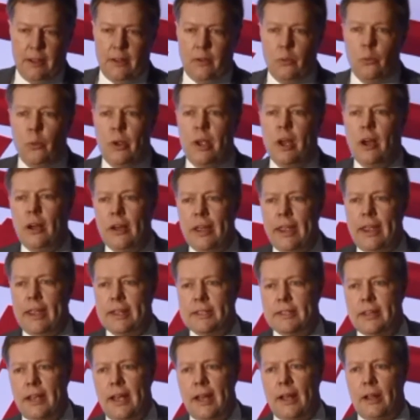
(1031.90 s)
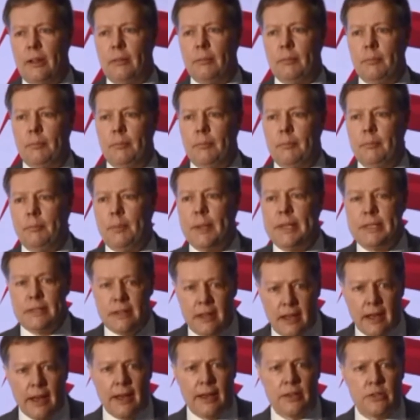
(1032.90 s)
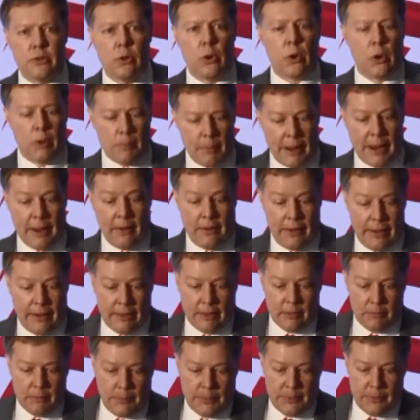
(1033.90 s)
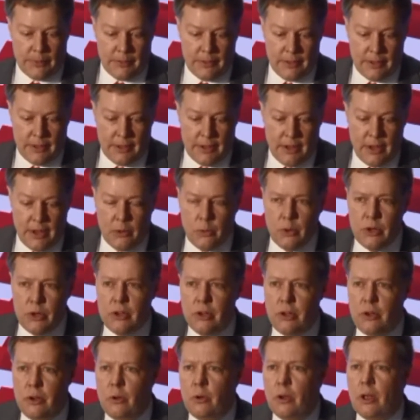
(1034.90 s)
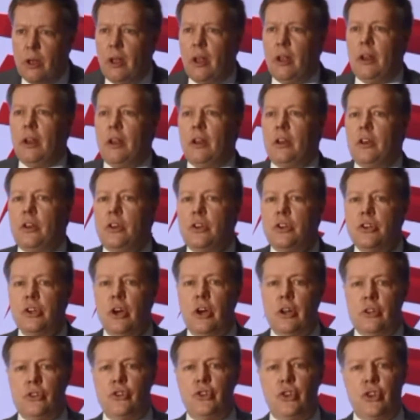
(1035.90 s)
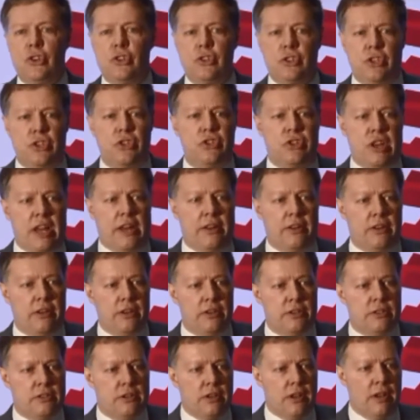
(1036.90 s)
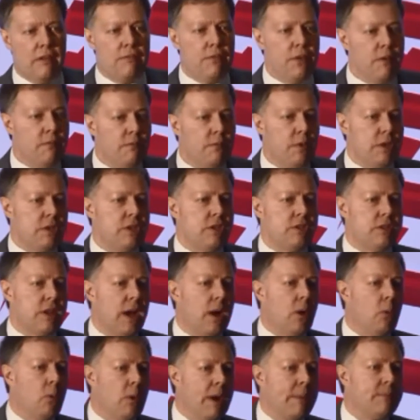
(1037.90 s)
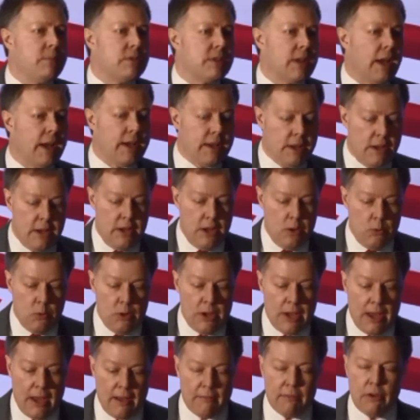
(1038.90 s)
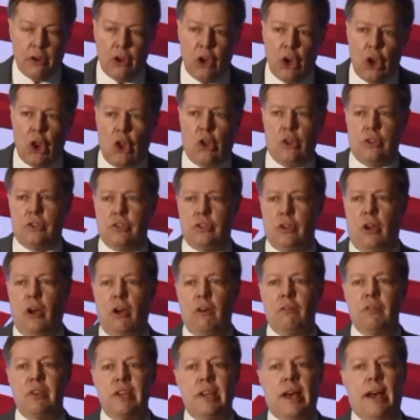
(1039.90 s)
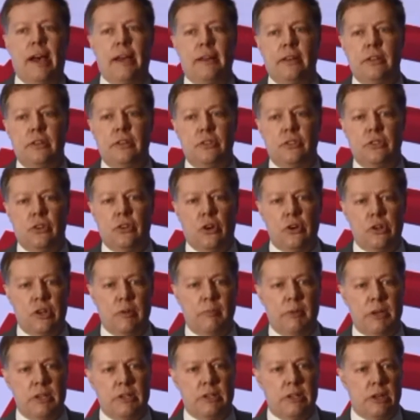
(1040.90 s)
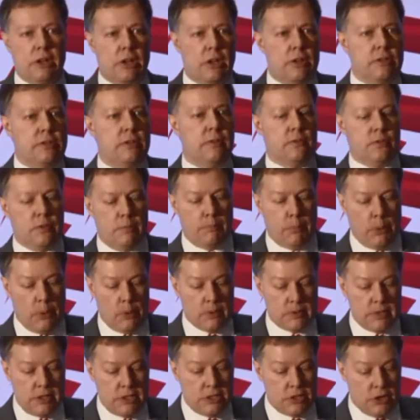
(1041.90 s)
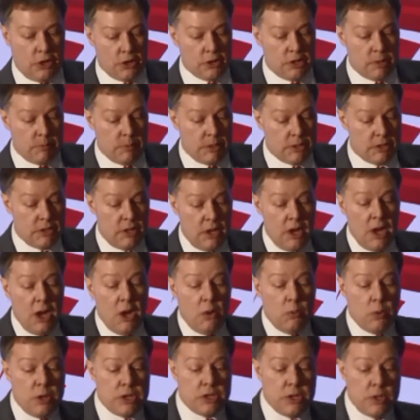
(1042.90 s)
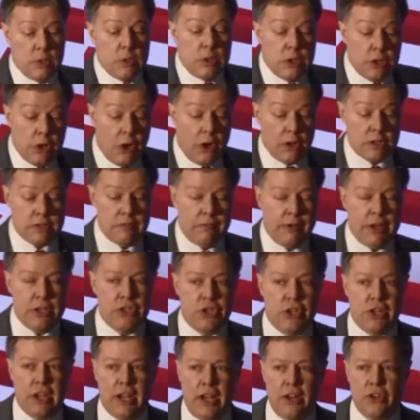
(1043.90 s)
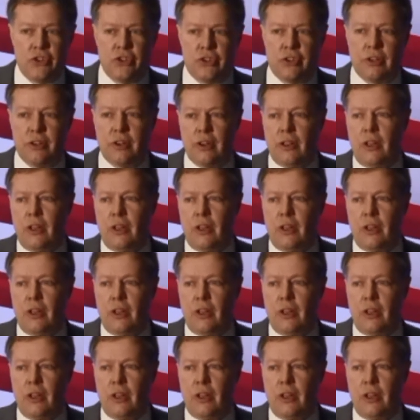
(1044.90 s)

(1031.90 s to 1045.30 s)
We are here to help. PCI is all about help. We do not just the standards. If you visit our website, we have lots of guidance documents, lots of supporting documents. We do lots of education.